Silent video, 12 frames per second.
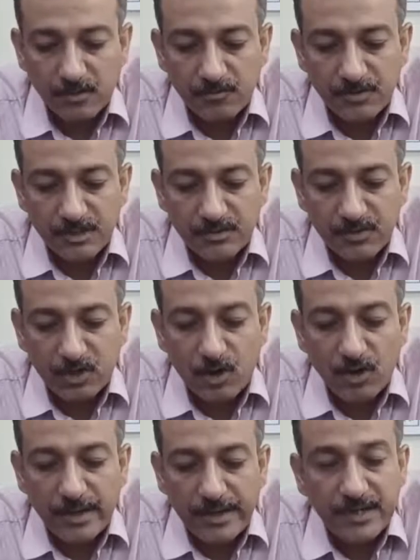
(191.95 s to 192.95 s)
which is we
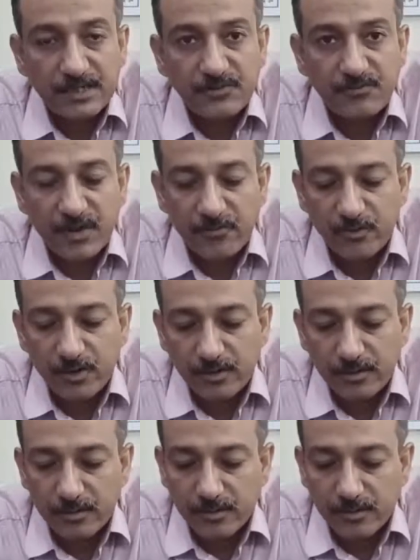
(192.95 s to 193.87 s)
call NS51.